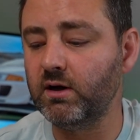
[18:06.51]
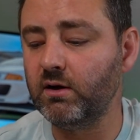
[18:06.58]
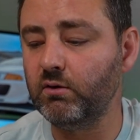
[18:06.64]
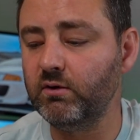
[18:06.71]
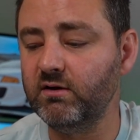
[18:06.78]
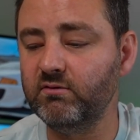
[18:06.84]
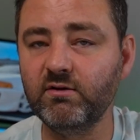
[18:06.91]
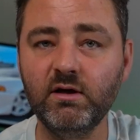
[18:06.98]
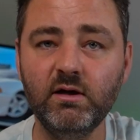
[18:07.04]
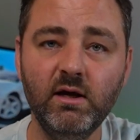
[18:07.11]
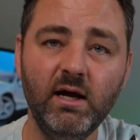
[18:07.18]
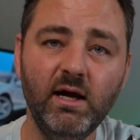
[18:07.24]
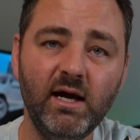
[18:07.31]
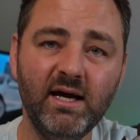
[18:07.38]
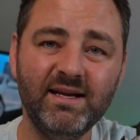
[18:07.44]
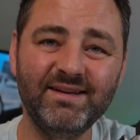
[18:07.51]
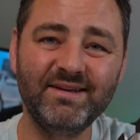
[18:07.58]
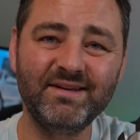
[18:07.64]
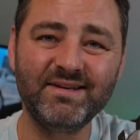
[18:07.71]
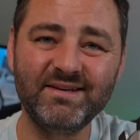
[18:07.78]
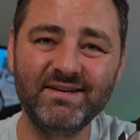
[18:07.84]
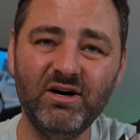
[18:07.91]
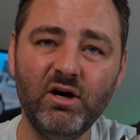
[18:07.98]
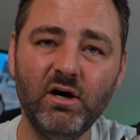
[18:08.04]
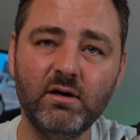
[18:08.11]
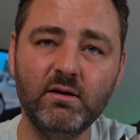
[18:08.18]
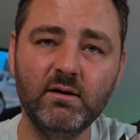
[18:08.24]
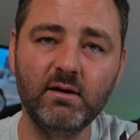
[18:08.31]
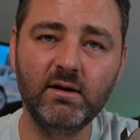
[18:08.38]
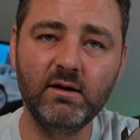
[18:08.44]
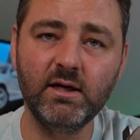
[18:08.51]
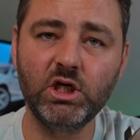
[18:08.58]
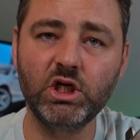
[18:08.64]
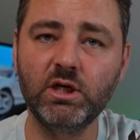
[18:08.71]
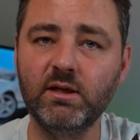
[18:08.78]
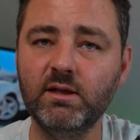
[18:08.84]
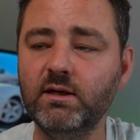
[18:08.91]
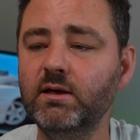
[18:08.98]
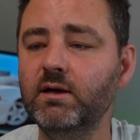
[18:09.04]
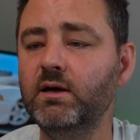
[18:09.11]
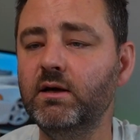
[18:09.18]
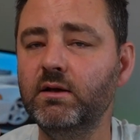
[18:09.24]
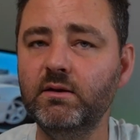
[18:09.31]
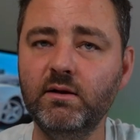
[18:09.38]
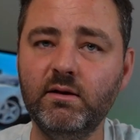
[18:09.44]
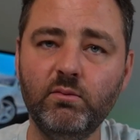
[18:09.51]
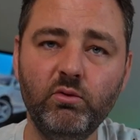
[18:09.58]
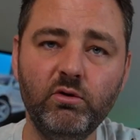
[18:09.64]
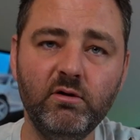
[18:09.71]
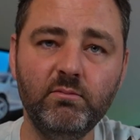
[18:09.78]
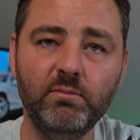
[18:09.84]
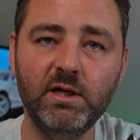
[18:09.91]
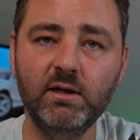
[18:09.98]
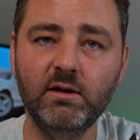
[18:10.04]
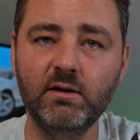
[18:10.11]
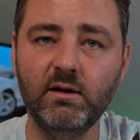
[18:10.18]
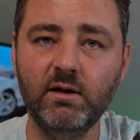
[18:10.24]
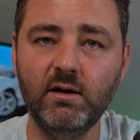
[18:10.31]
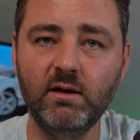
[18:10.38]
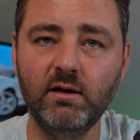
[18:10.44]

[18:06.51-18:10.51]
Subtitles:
However, at the start, initially, this would have been